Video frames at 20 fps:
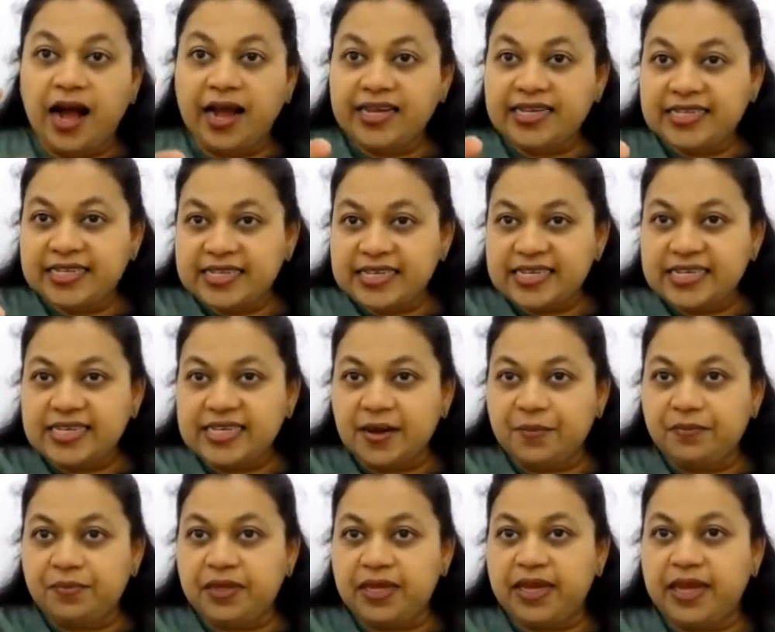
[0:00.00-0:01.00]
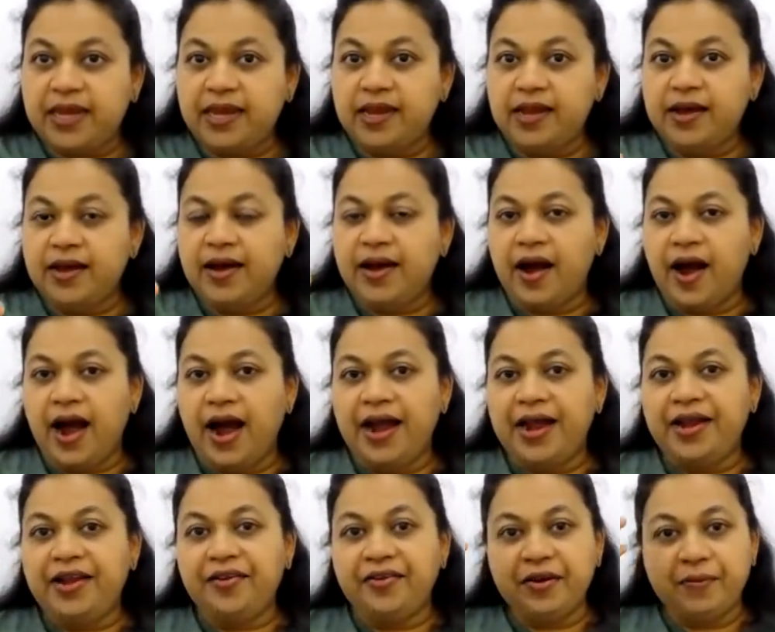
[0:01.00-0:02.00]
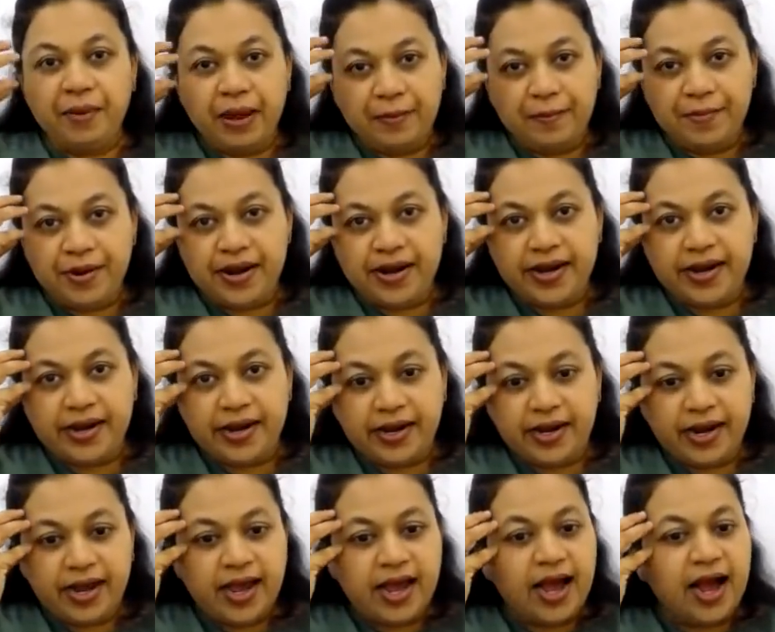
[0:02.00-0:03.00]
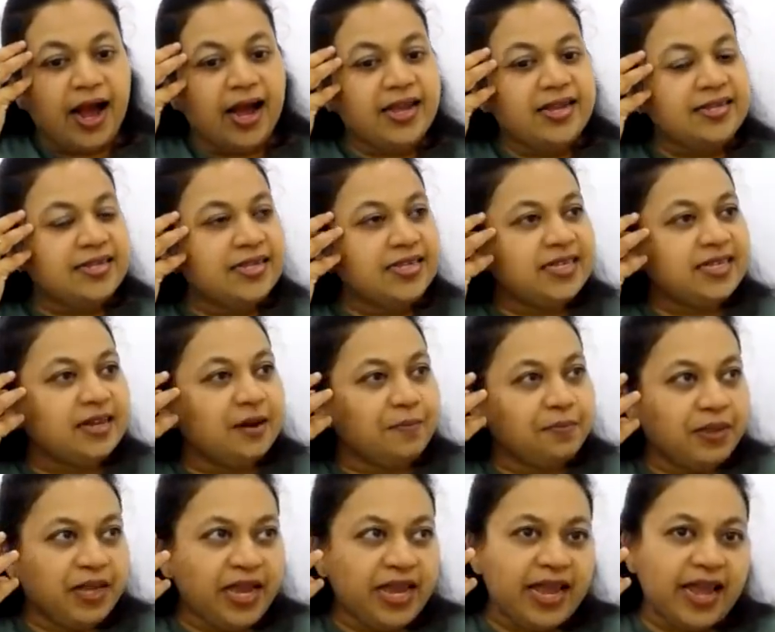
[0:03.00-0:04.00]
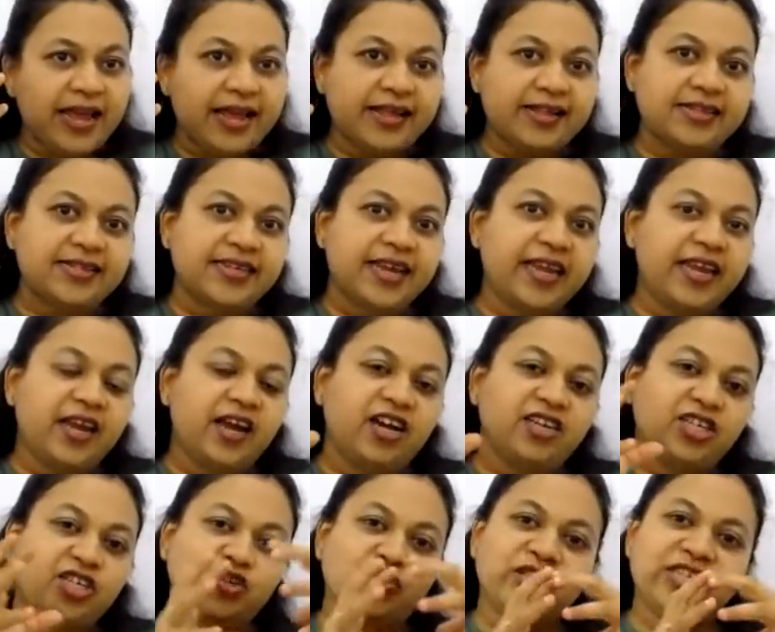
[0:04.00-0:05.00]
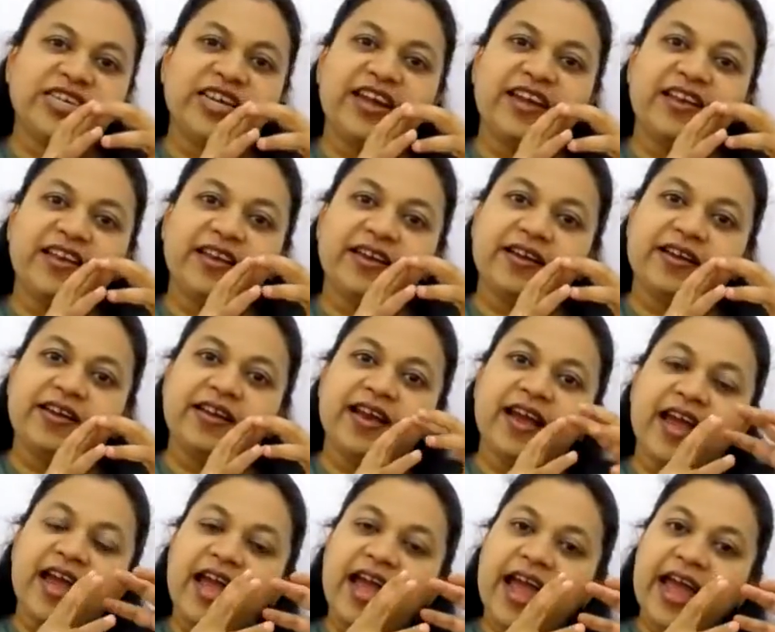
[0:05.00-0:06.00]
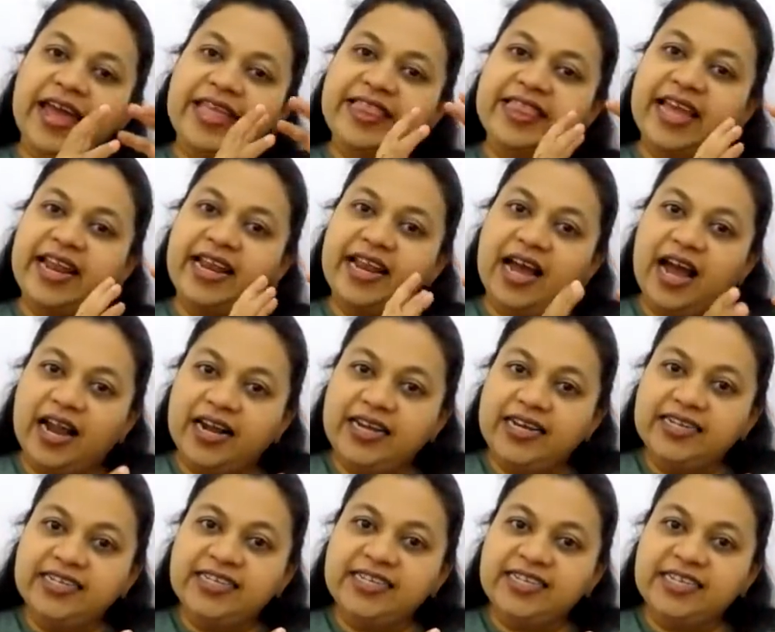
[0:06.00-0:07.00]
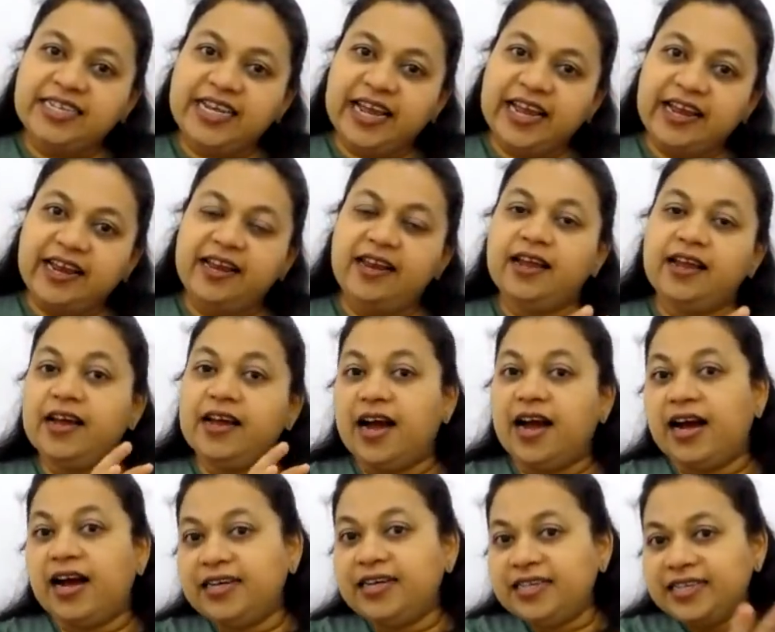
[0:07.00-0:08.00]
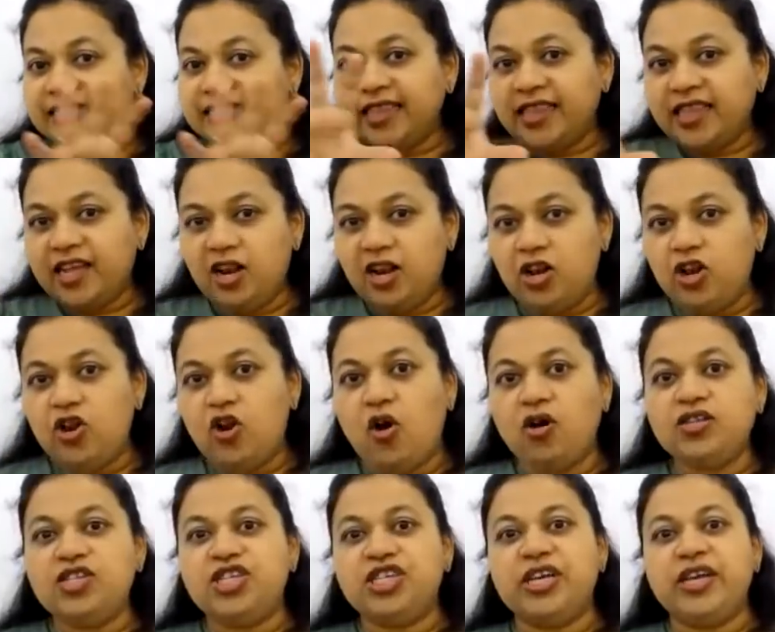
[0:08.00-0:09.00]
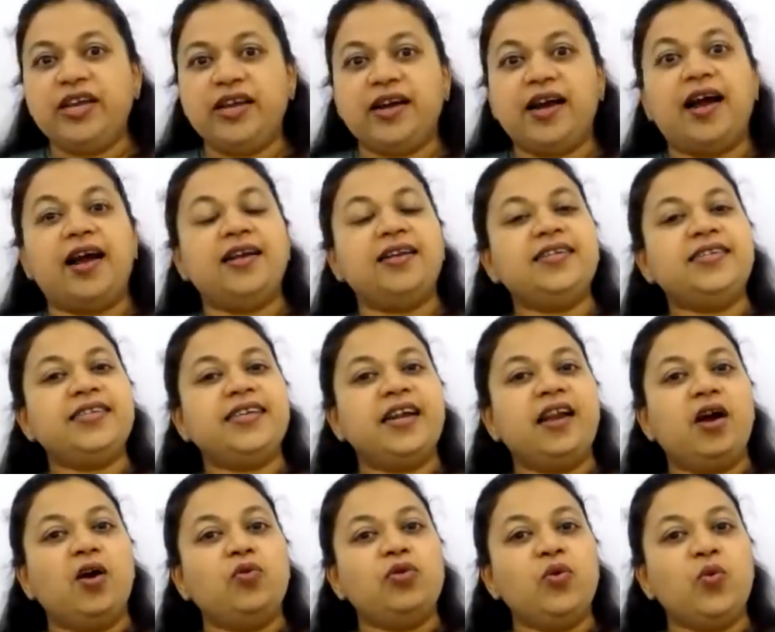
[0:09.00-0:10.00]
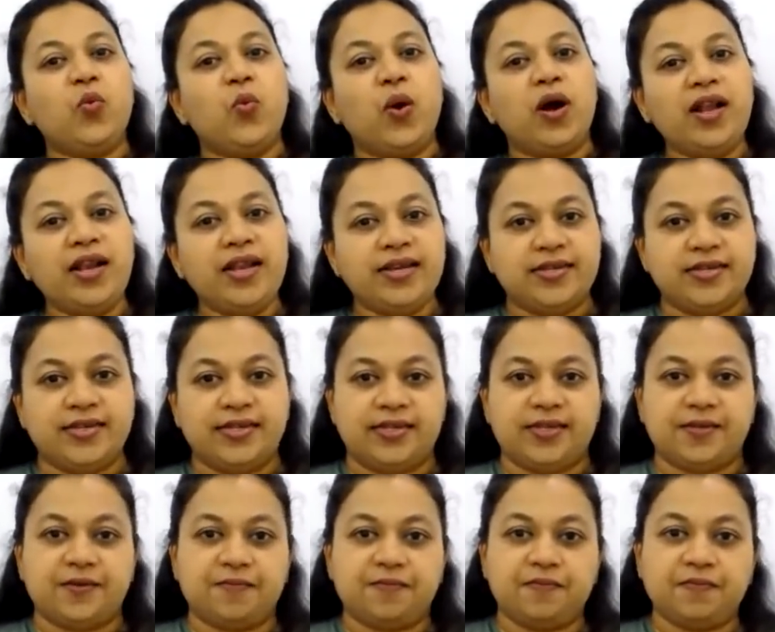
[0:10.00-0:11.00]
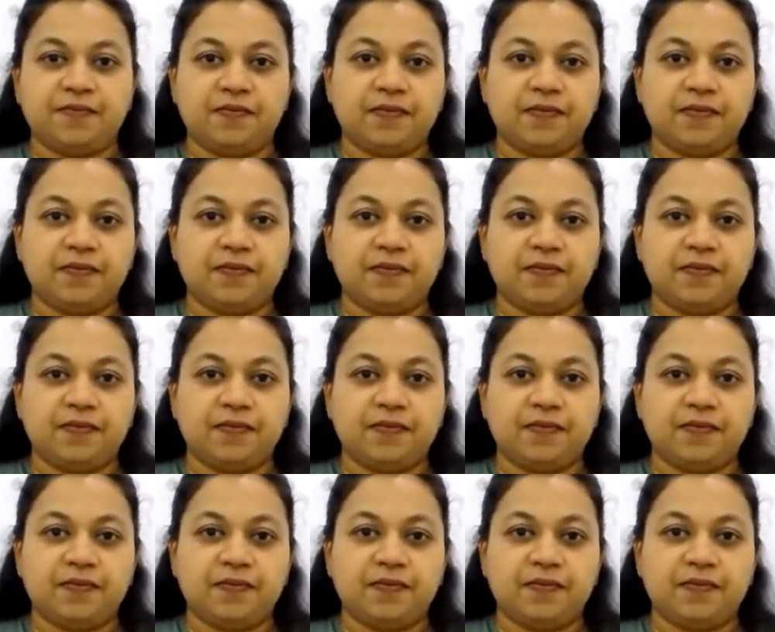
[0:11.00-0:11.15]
I see something, I remember it, I see something else, I associate it, and then understand the logic, understand how the world is.